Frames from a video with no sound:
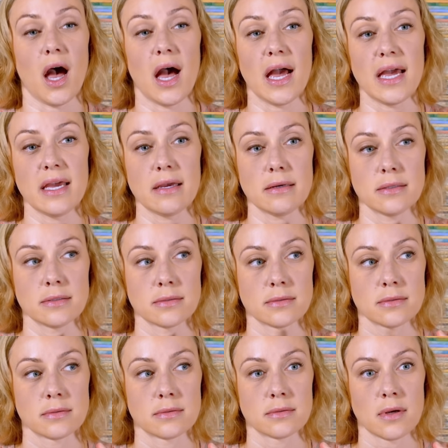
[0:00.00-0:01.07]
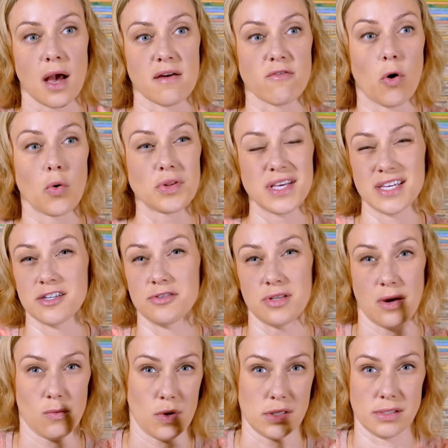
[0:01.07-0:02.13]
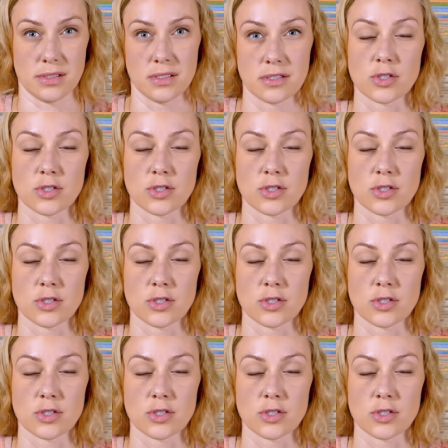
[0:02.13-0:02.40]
I I've only had to do that once.